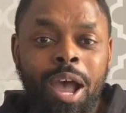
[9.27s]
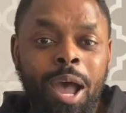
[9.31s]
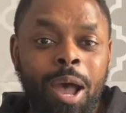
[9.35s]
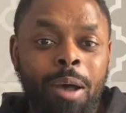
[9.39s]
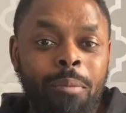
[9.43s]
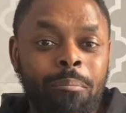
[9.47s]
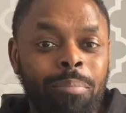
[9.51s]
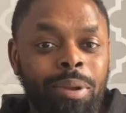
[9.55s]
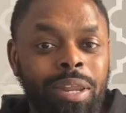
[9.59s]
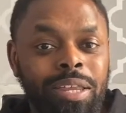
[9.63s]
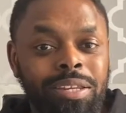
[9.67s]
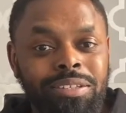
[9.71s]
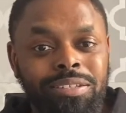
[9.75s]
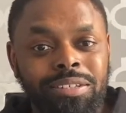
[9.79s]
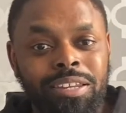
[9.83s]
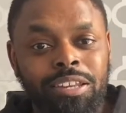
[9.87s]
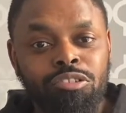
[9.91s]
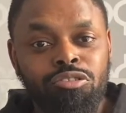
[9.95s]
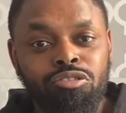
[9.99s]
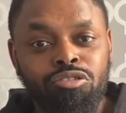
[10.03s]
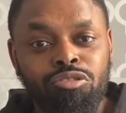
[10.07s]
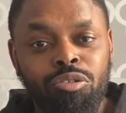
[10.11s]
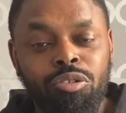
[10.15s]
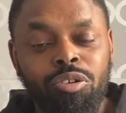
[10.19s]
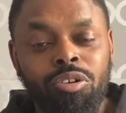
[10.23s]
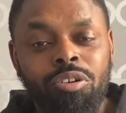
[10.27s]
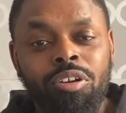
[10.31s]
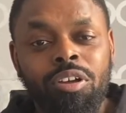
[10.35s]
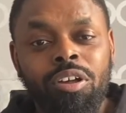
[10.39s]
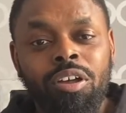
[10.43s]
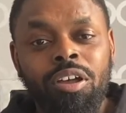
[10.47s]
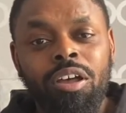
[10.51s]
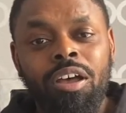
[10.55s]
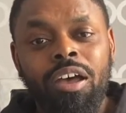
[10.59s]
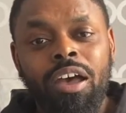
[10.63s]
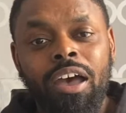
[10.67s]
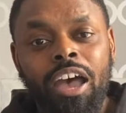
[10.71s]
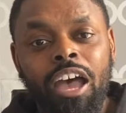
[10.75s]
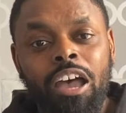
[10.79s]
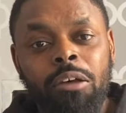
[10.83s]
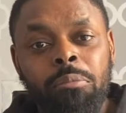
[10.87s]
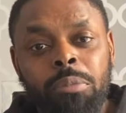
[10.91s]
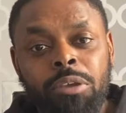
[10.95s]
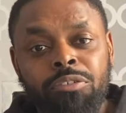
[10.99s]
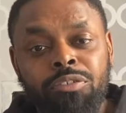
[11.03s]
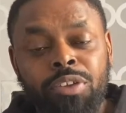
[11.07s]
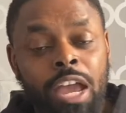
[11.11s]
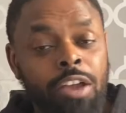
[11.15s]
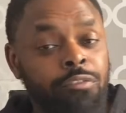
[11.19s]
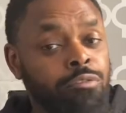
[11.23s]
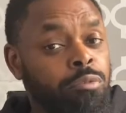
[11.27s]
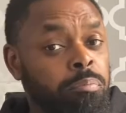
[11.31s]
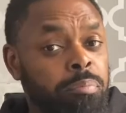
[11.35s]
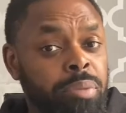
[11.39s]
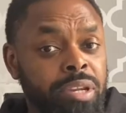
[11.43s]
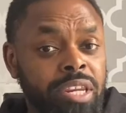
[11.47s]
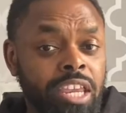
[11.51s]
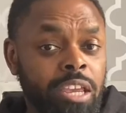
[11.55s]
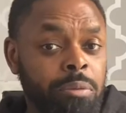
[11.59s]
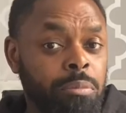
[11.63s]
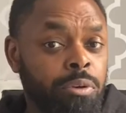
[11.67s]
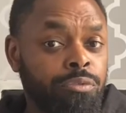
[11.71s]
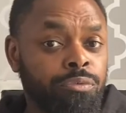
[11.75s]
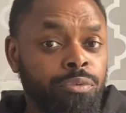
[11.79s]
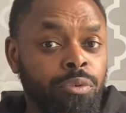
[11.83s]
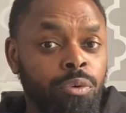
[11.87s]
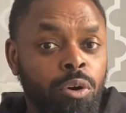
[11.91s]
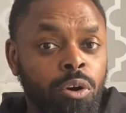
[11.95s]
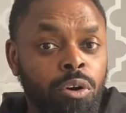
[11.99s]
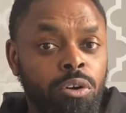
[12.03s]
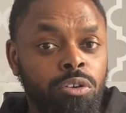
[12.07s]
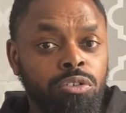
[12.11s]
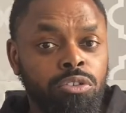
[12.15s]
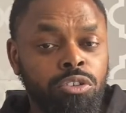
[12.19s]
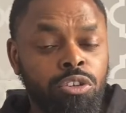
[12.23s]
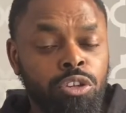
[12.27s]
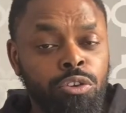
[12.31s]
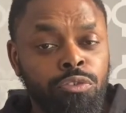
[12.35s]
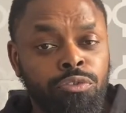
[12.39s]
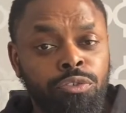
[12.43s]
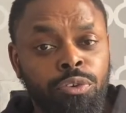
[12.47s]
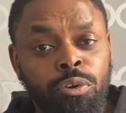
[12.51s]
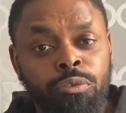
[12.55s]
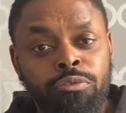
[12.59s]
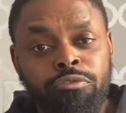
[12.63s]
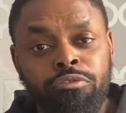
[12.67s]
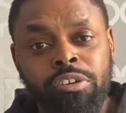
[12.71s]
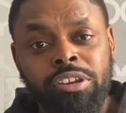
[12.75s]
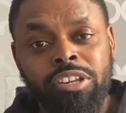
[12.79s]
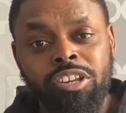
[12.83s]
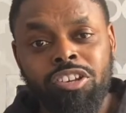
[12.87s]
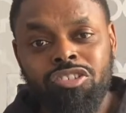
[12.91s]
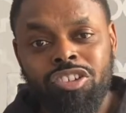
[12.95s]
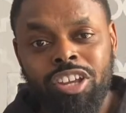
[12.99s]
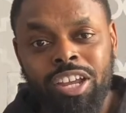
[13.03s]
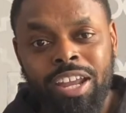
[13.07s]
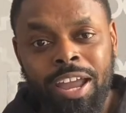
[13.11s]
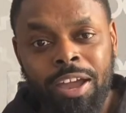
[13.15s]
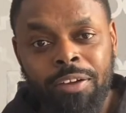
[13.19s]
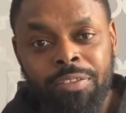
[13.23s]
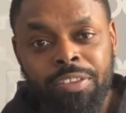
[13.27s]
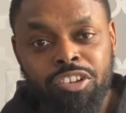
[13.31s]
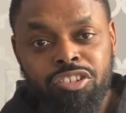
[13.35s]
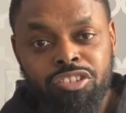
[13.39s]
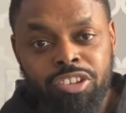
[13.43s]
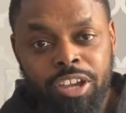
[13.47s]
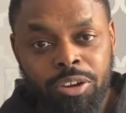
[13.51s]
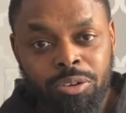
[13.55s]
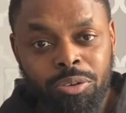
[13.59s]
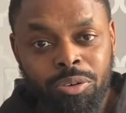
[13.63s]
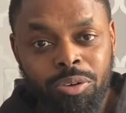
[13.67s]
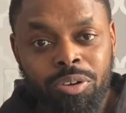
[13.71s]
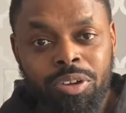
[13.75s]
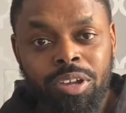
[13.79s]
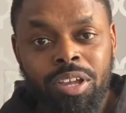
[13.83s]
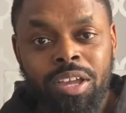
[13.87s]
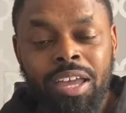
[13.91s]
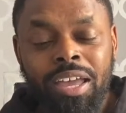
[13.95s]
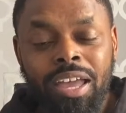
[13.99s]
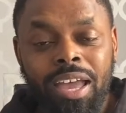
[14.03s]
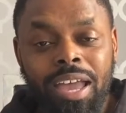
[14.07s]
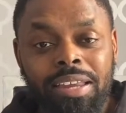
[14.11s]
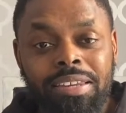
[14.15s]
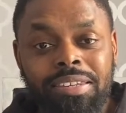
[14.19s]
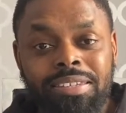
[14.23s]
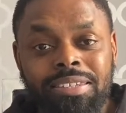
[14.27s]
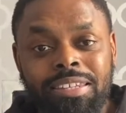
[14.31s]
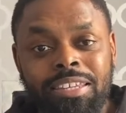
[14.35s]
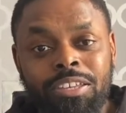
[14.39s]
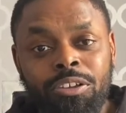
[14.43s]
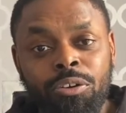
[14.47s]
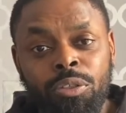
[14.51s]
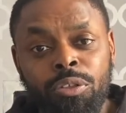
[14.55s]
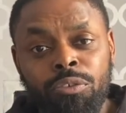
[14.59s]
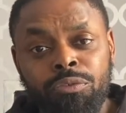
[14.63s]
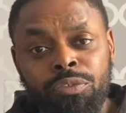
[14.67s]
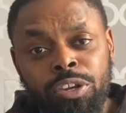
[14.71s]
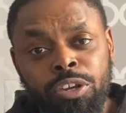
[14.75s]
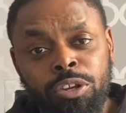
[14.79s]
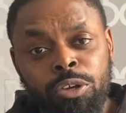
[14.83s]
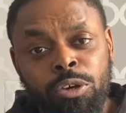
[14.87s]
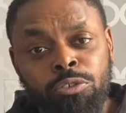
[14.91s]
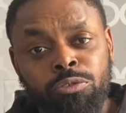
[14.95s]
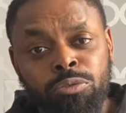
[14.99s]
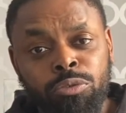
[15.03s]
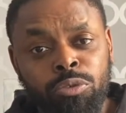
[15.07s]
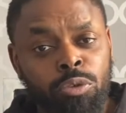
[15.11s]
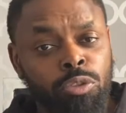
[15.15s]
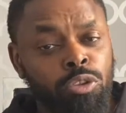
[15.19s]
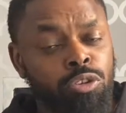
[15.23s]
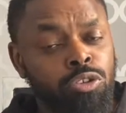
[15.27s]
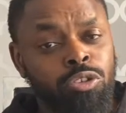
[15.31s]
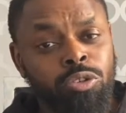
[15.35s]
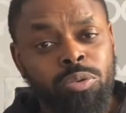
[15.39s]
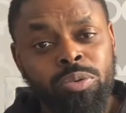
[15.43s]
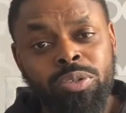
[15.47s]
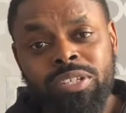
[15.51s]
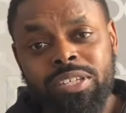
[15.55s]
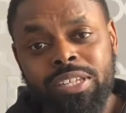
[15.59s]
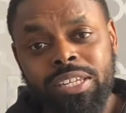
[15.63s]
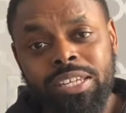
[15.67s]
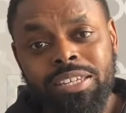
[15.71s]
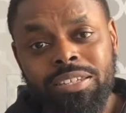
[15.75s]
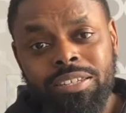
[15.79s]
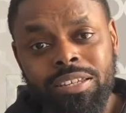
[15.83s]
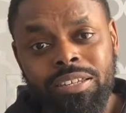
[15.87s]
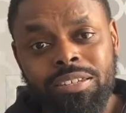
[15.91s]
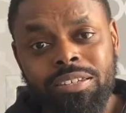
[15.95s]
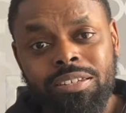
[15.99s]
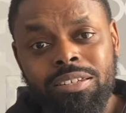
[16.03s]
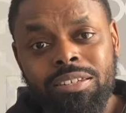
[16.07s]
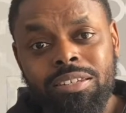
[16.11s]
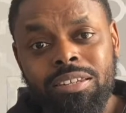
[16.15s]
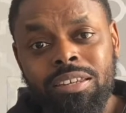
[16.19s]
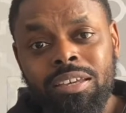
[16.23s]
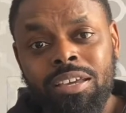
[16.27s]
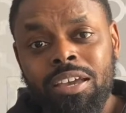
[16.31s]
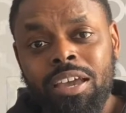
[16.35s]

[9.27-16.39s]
Bless Central. If you haven't been here before, do feel free to check out the channel and see all the videos in the other two seasons.